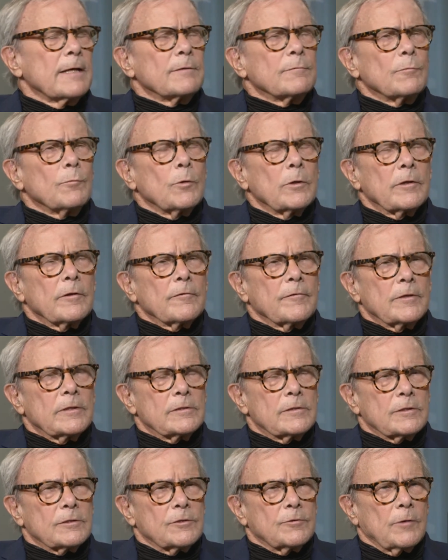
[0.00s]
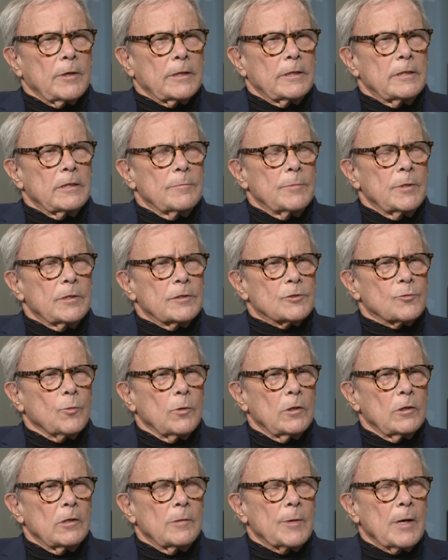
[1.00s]
One of the things that's striking to me as
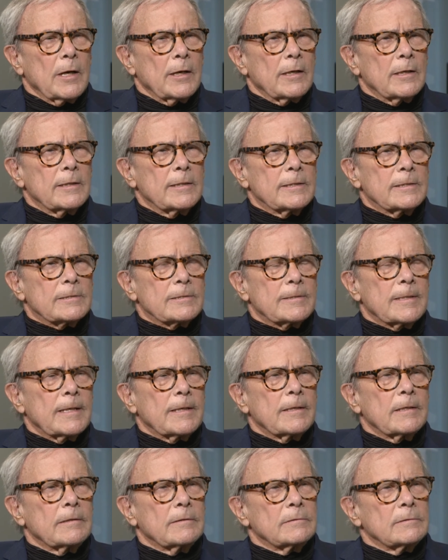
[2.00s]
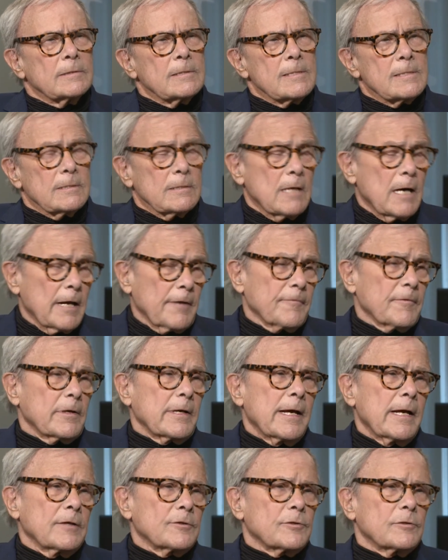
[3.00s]
well about it is that in a lot of the
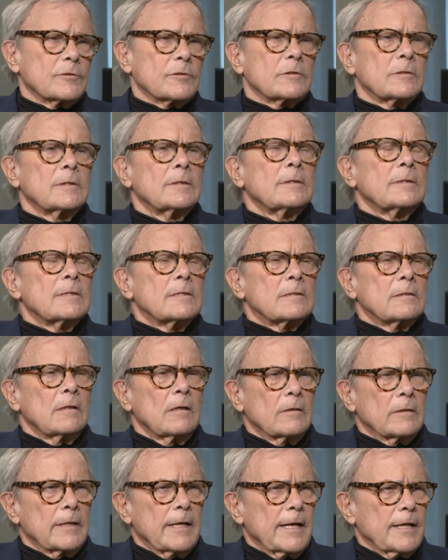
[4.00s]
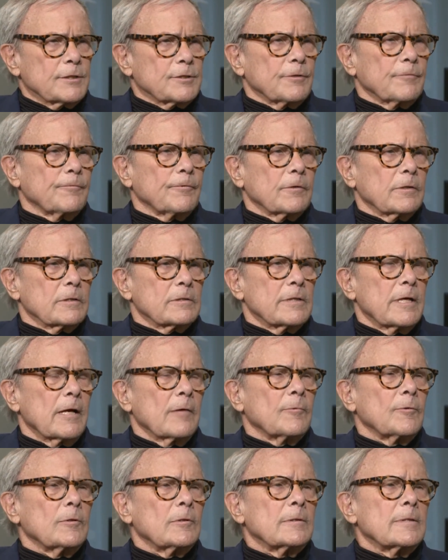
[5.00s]
cancers, lung cancer, for
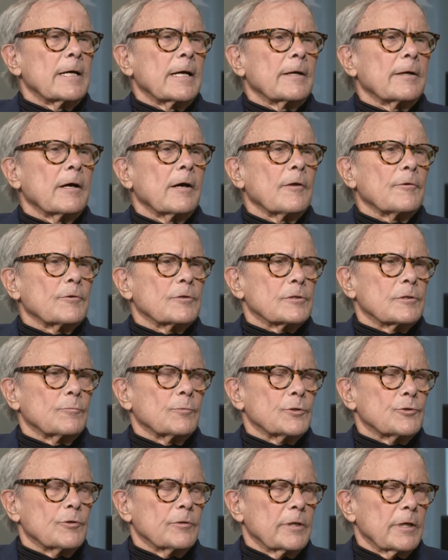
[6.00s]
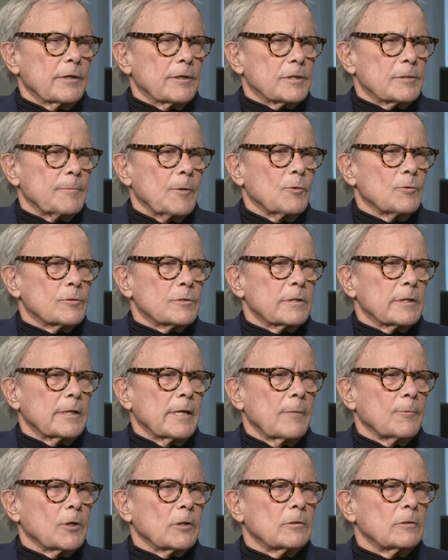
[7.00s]
example, and others in which you get exposed to
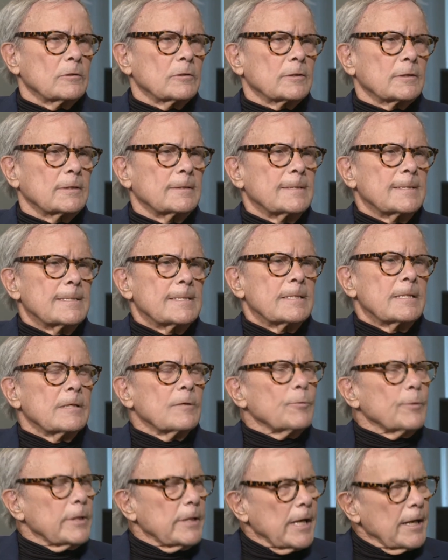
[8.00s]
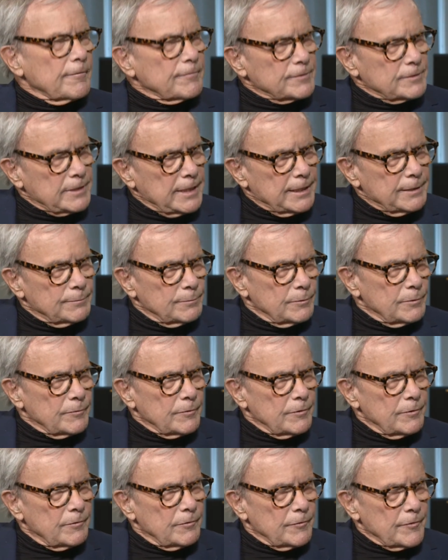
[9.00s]
chemicals, we kind of say,
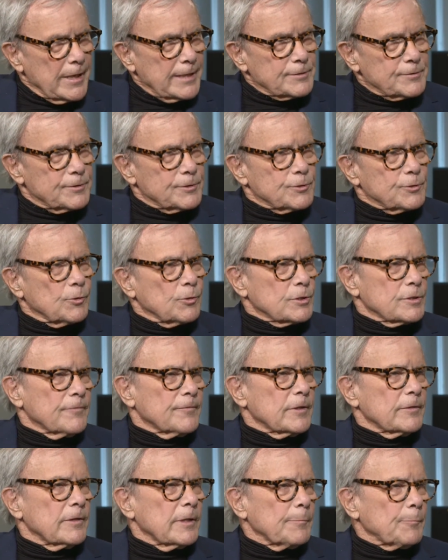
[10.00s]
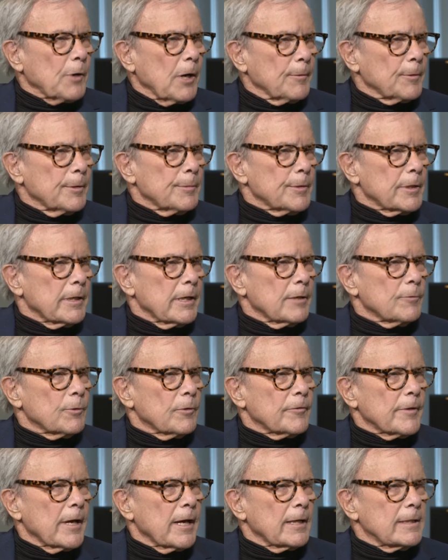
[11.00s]
well, that's the source of it. That probably begin
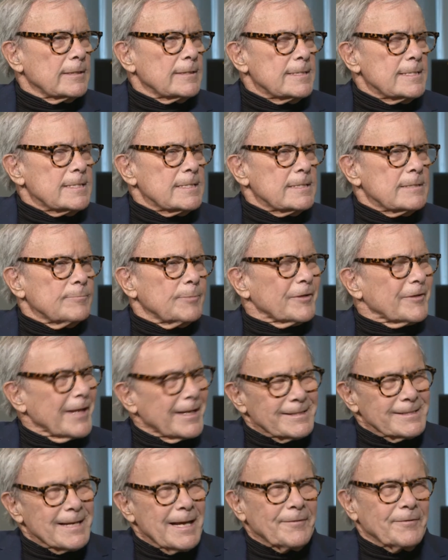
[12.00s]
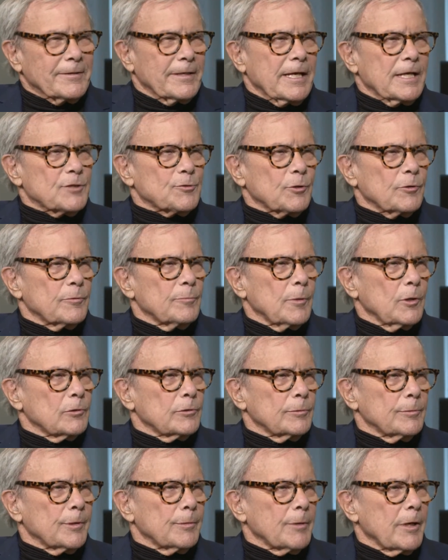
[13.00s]
with that. But that's not the case with
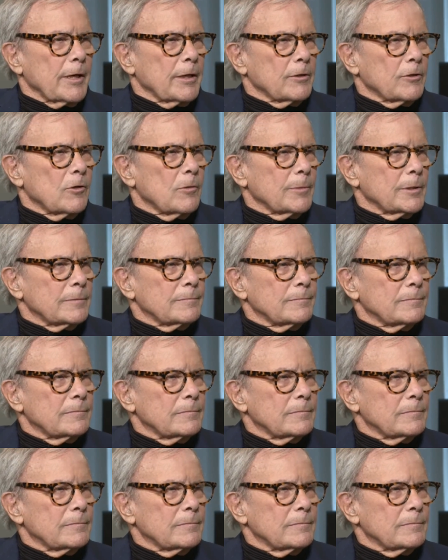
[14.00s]
multiple myeloma.